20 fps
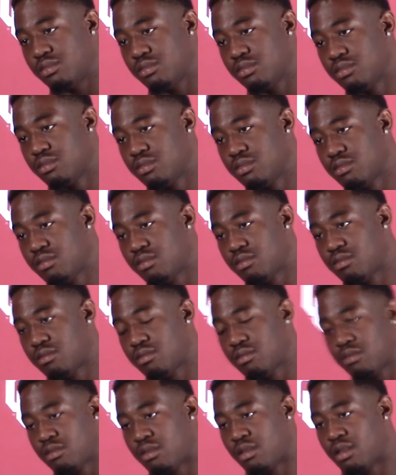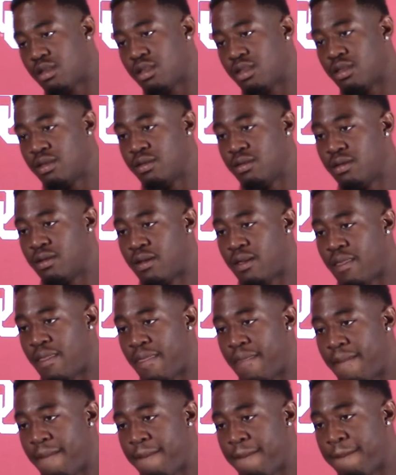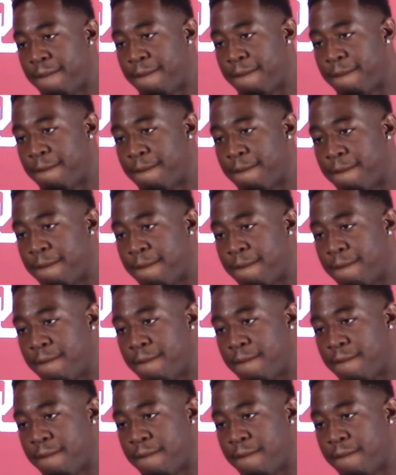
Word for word: the defenses room, do you have some different measures for defensive uh-huh.